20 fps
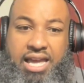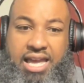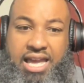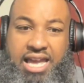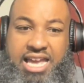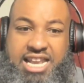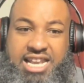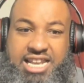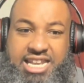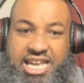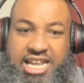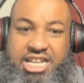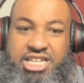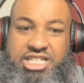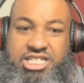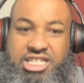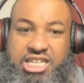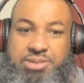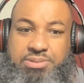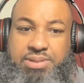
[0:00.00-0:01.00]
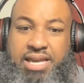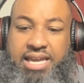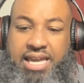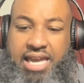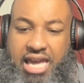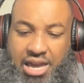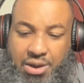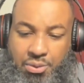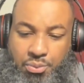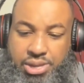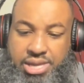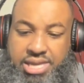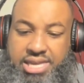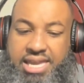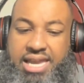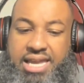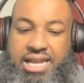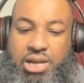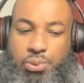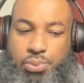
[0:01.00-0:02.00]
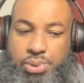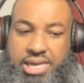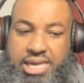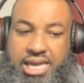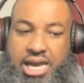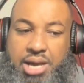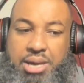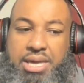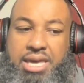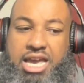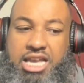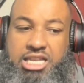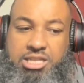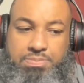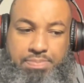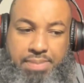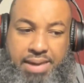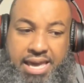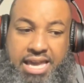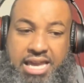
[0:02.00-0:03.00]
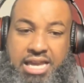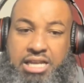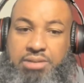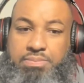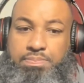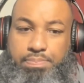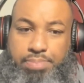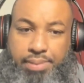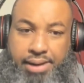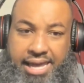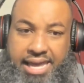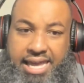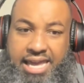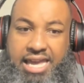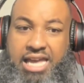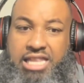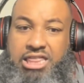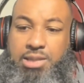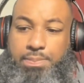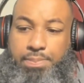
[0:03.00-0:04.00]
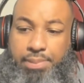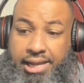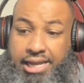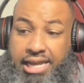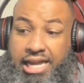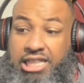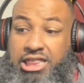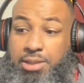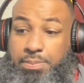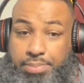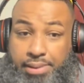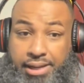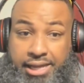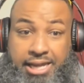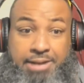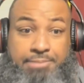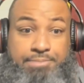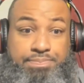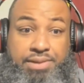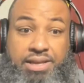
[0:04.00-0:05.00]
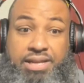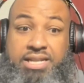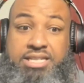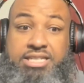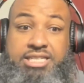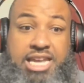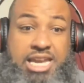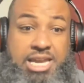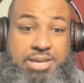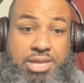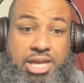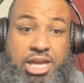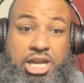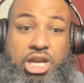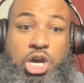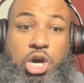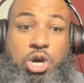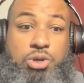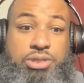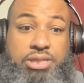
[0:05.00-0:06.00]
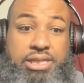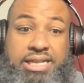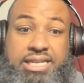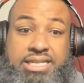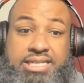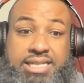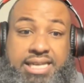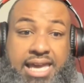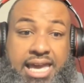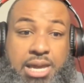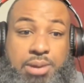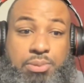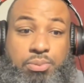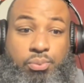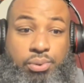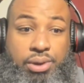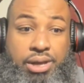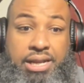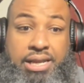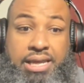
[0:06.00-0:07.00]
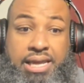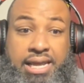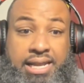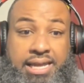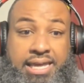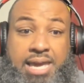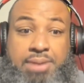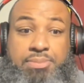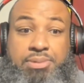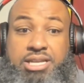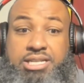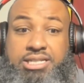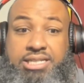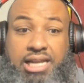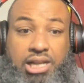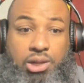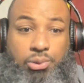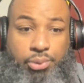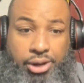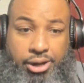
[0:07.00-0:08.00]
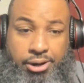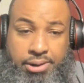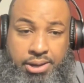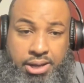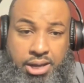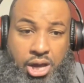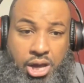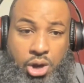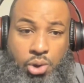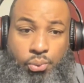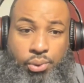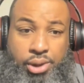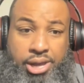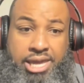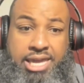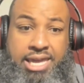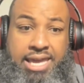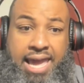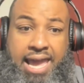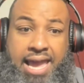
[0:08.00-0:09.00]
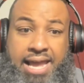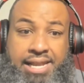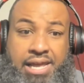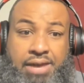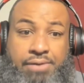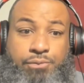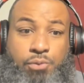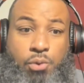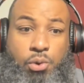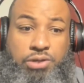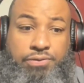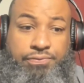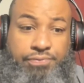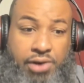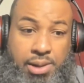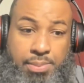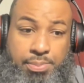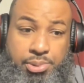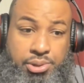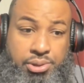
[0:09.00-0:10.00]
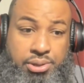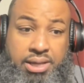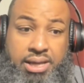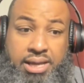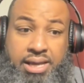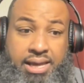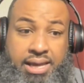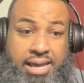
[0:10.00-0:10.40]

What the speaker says: And then it seems like week in and week out, he has made play after play after play. And the same thing goes in this game, in a game against Delaware, where he had that forced fumble.